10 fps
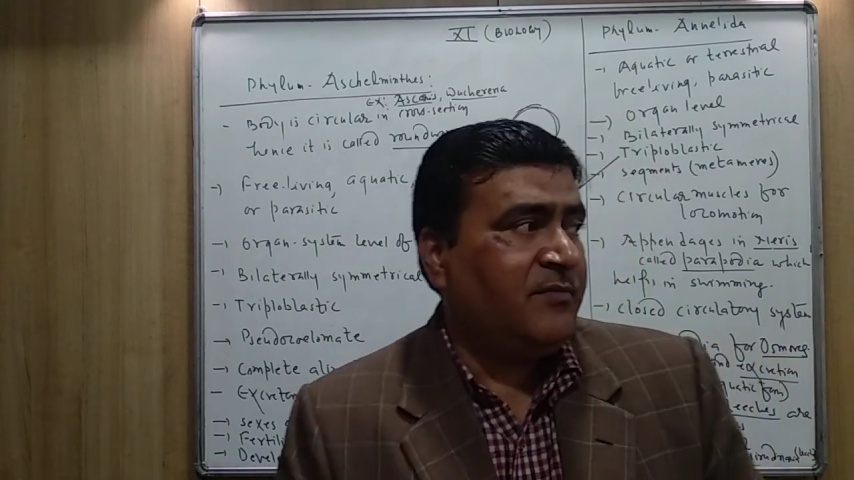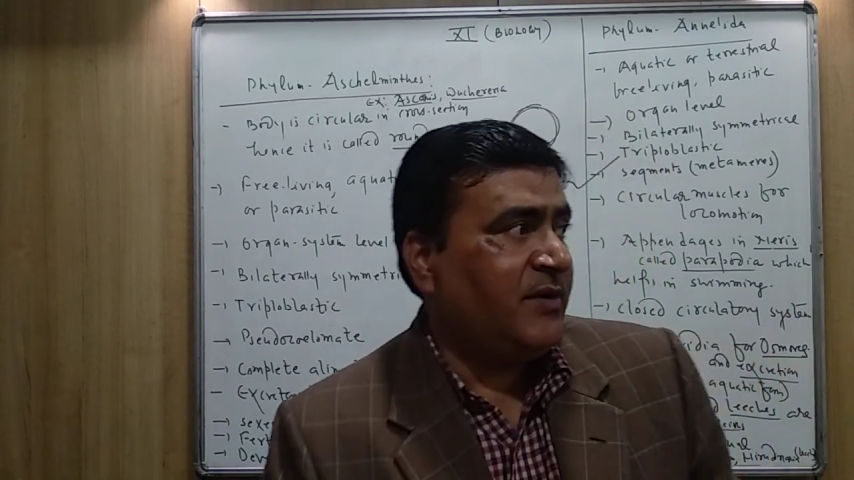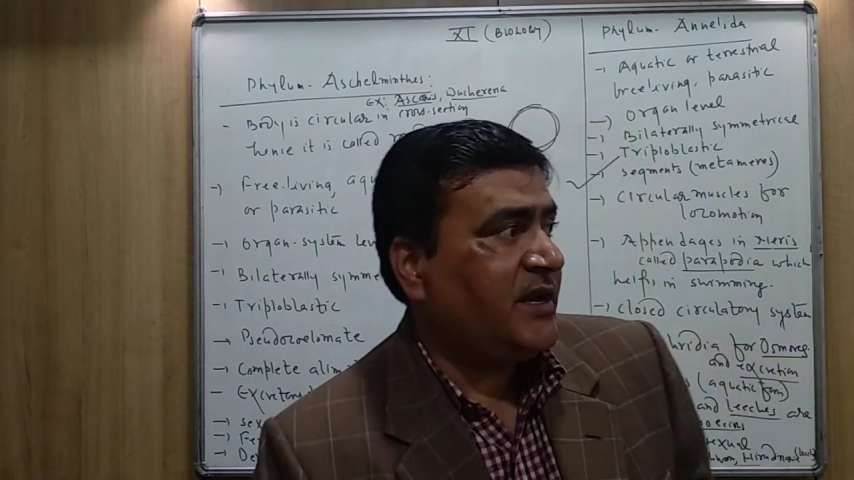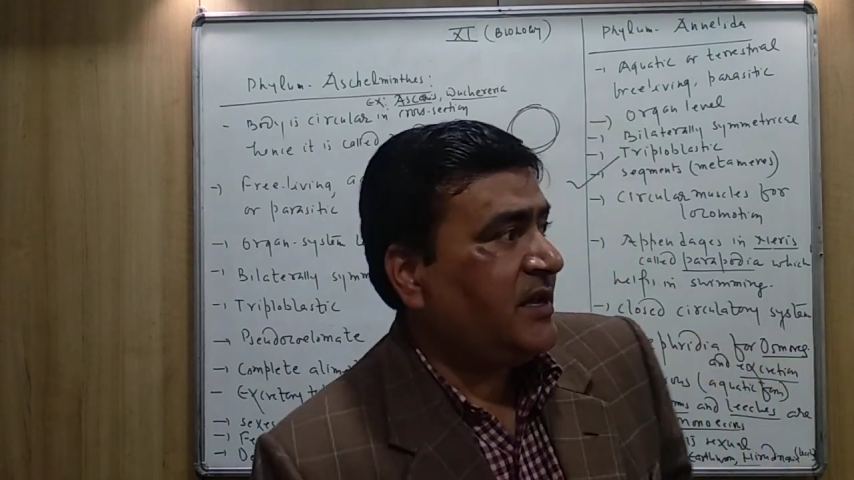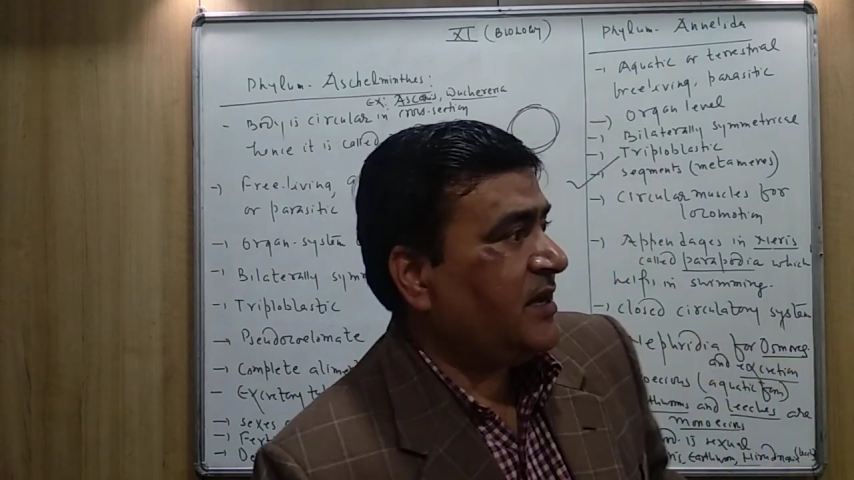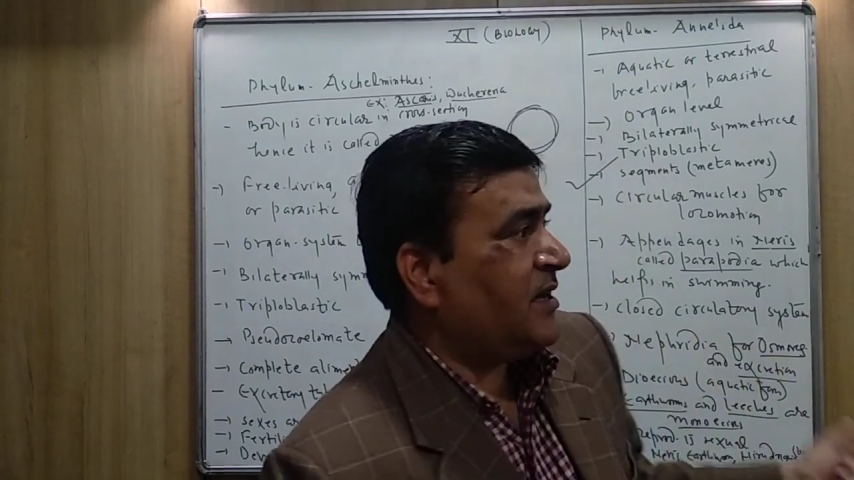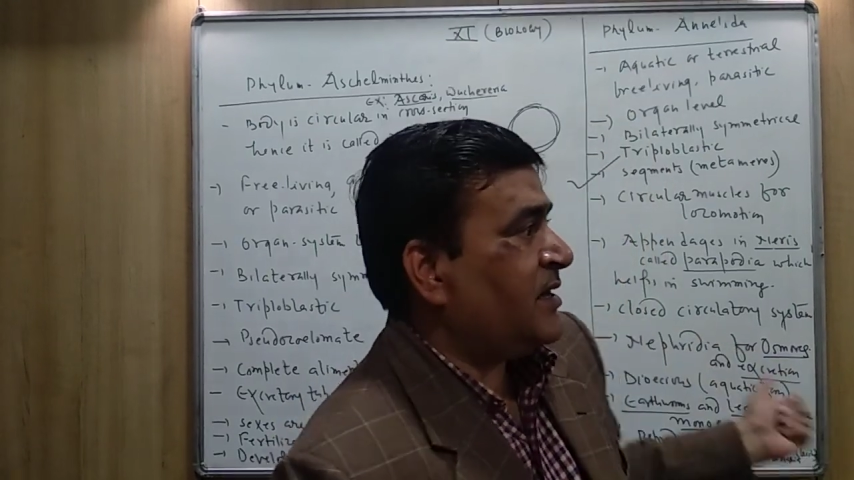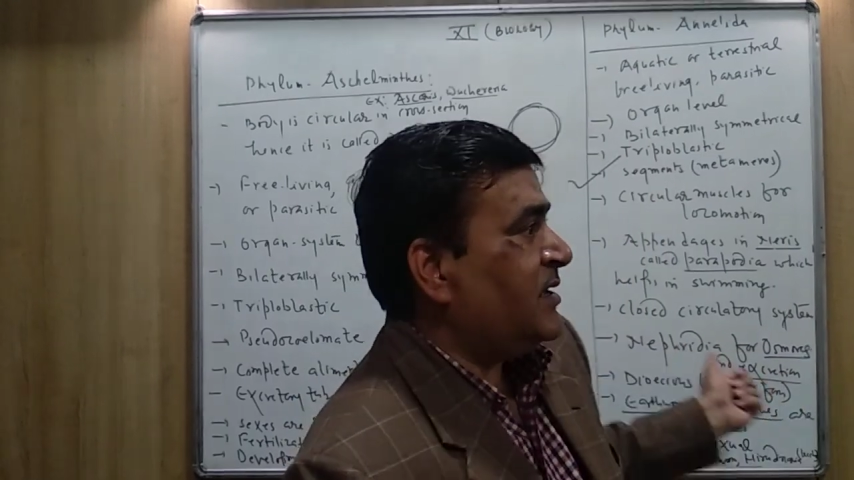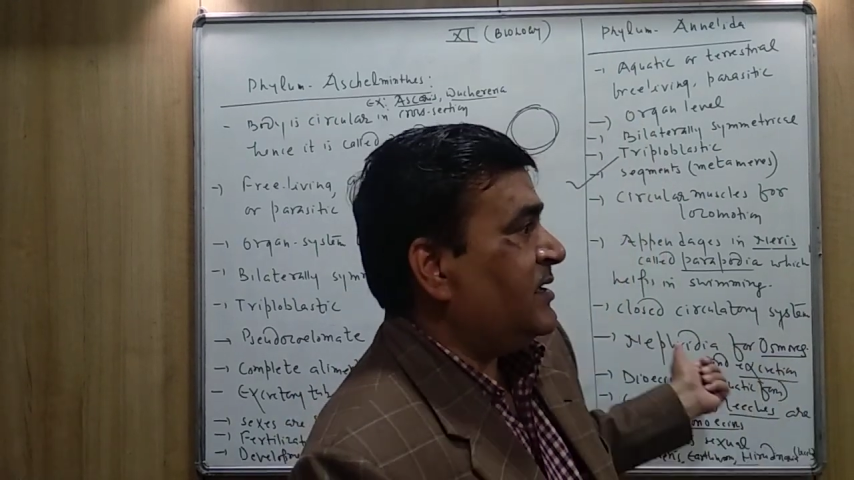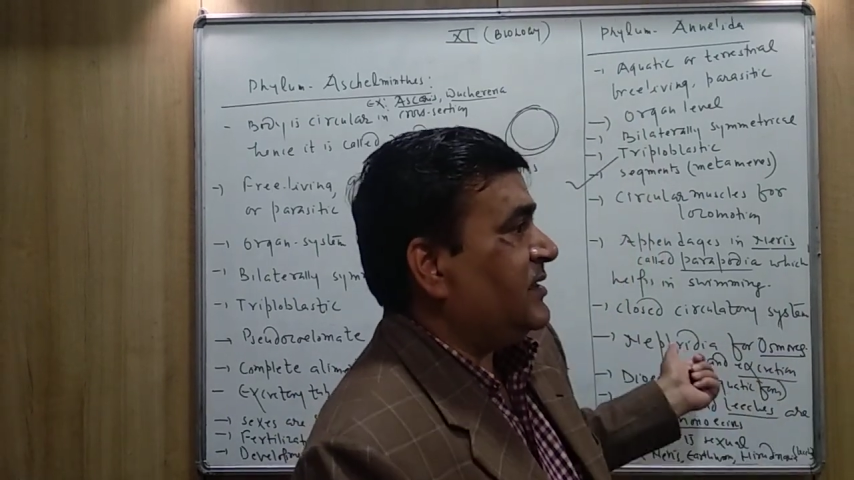but
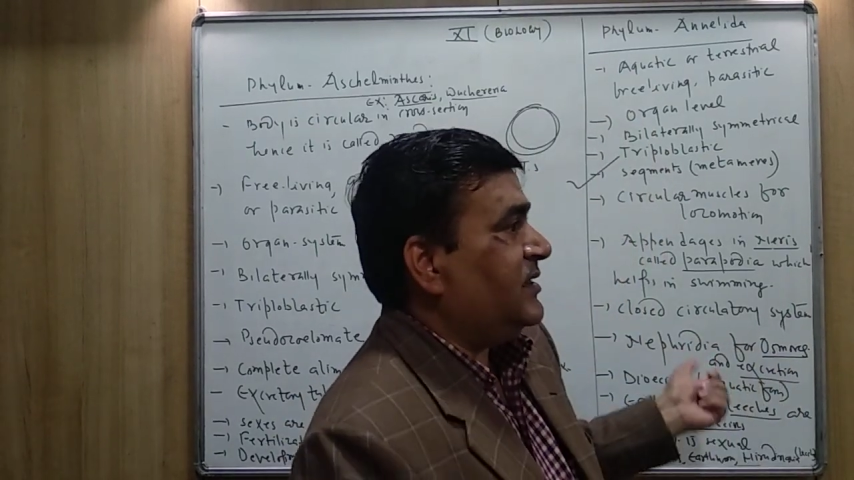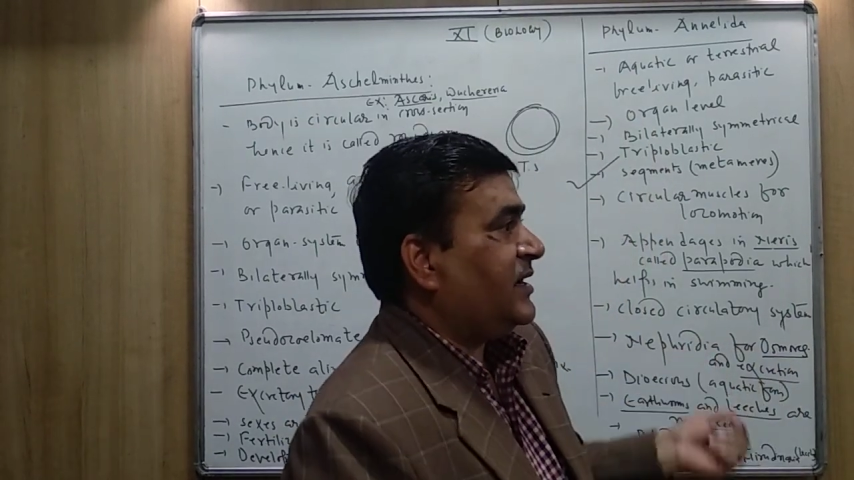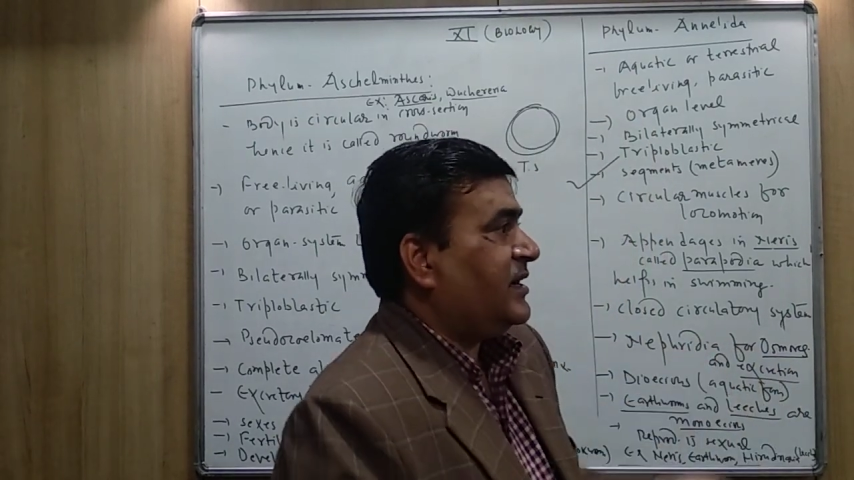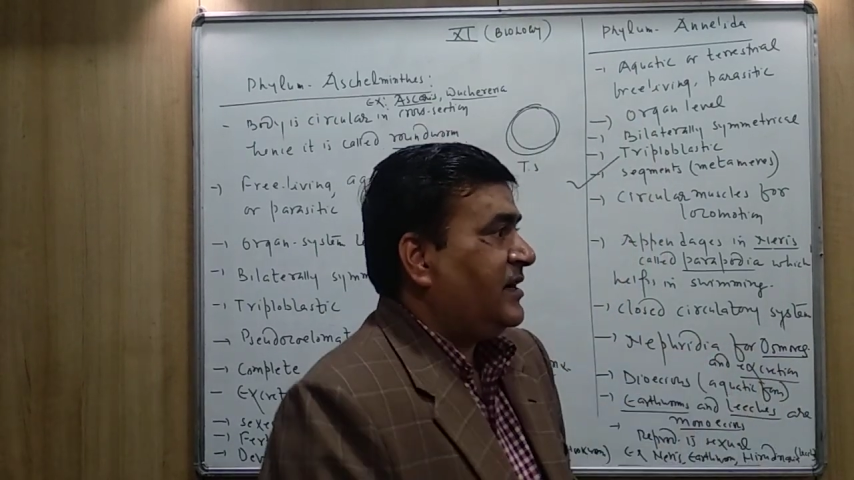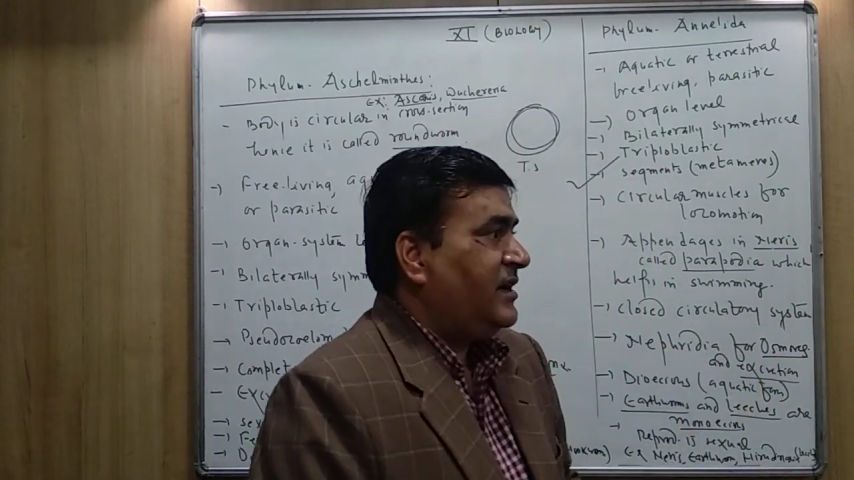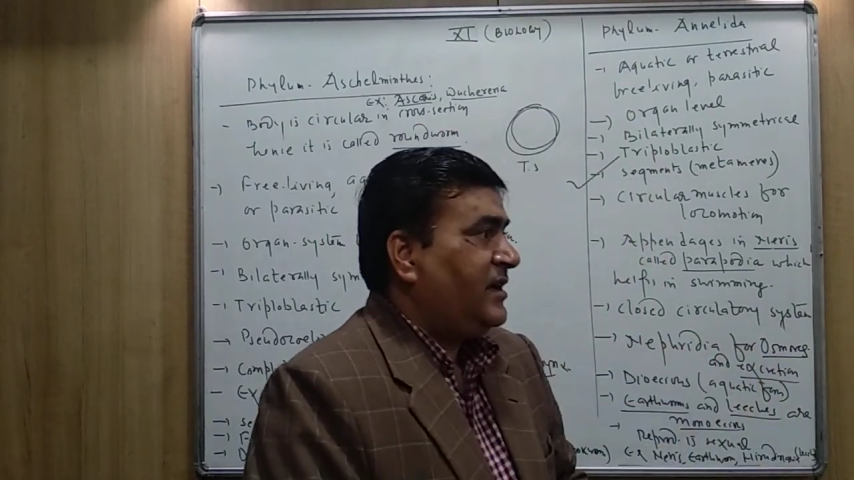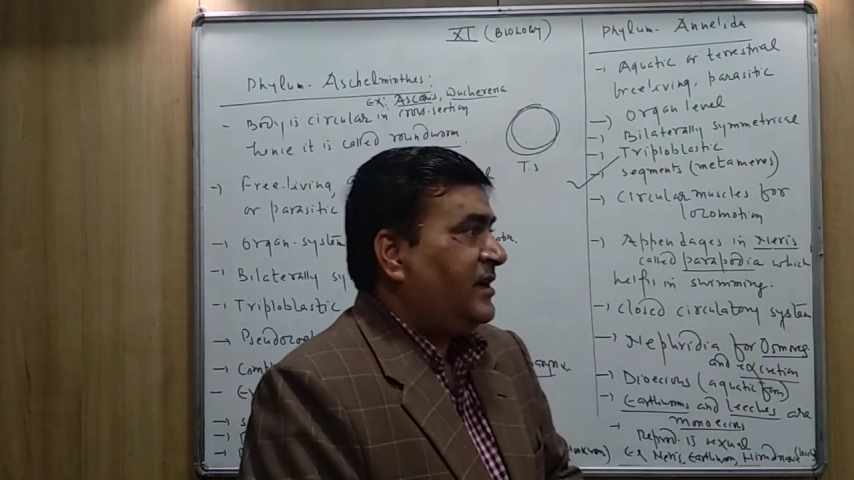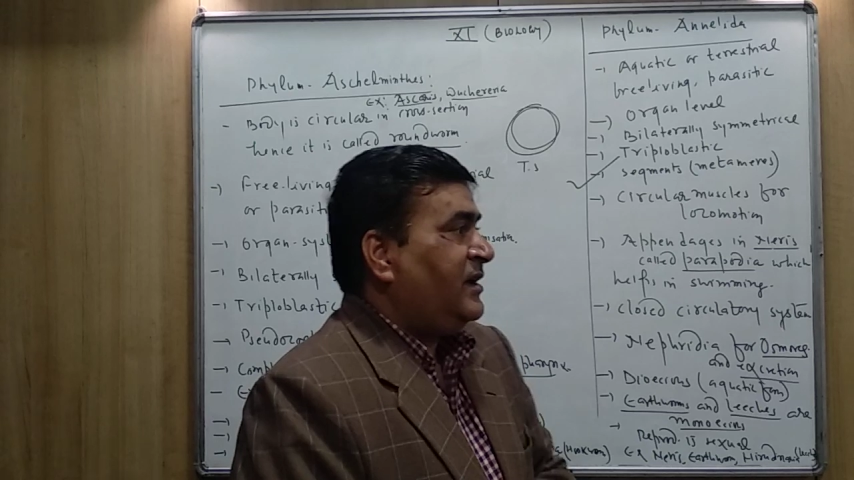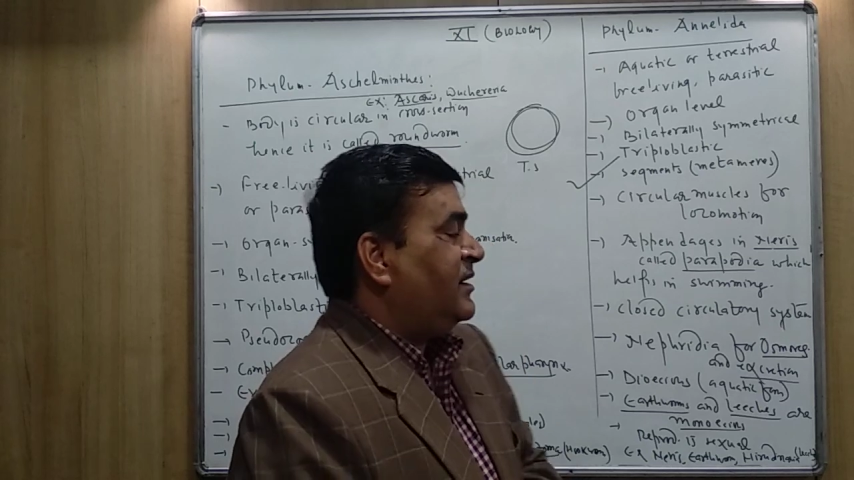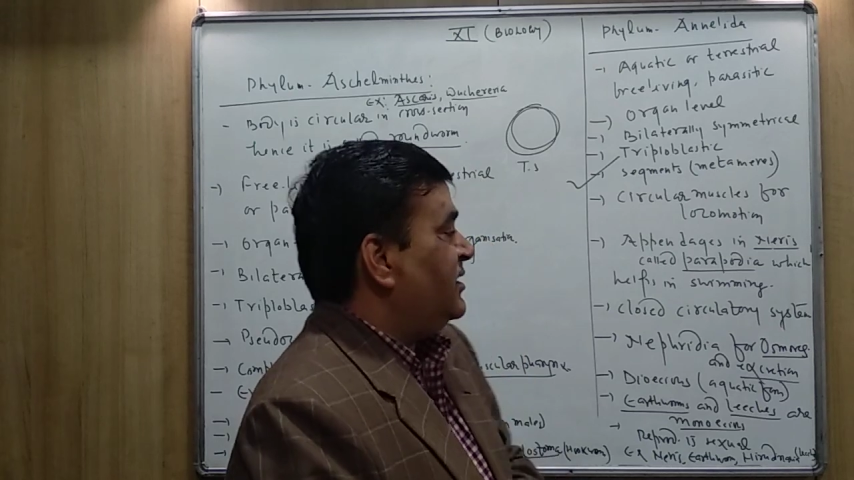here the
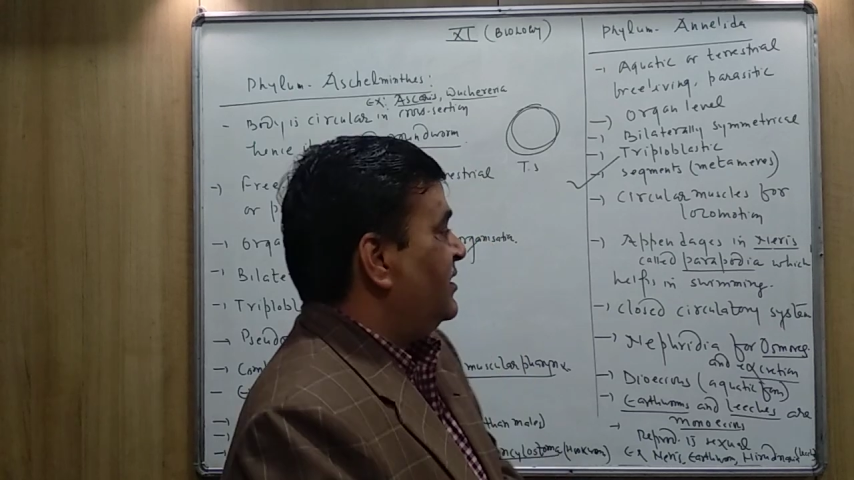kidney